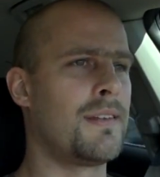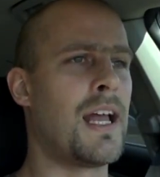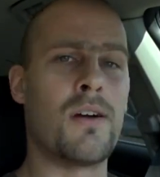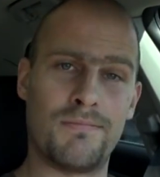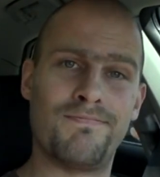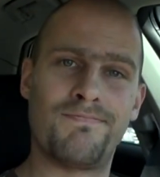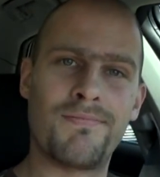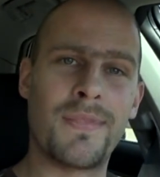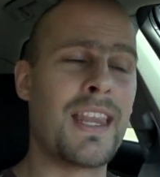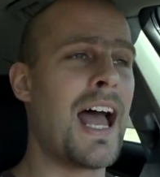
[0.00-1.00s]
Now,
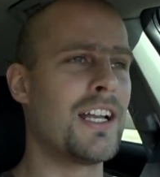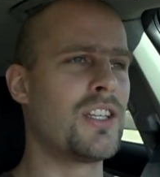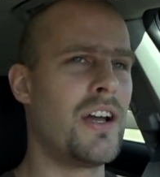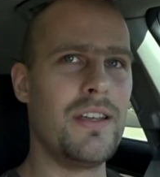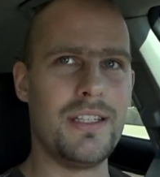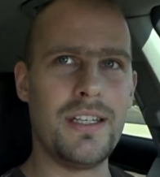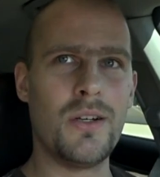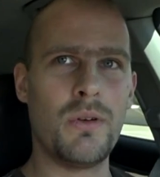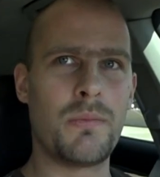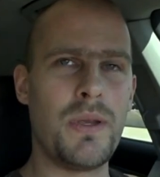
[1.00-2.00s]
that is how you
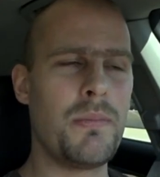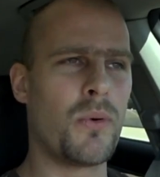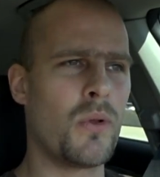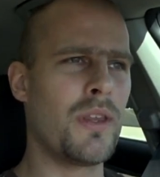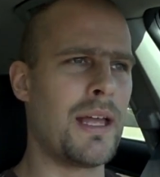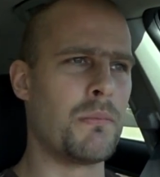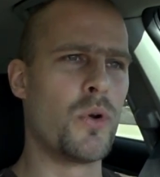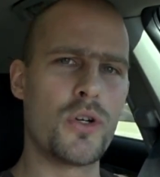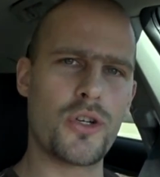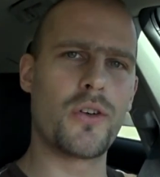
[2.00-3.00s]
deal with people that
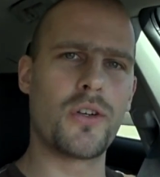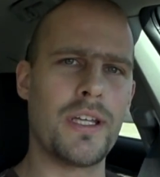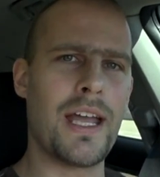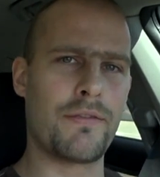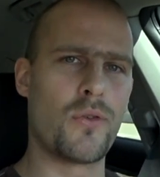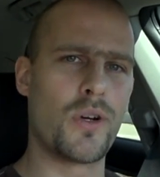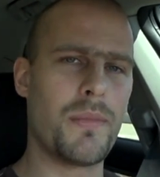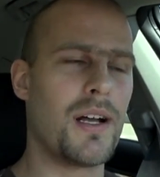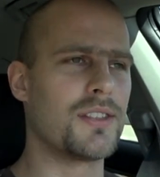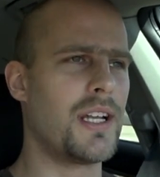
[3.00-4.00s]
merge early at 40
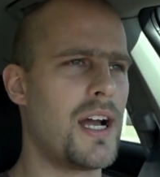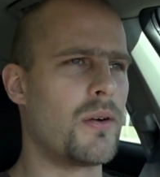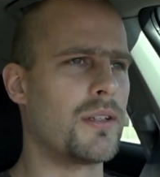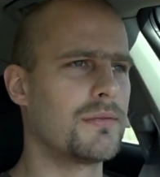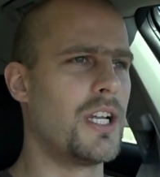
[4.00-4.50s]
miles an hour.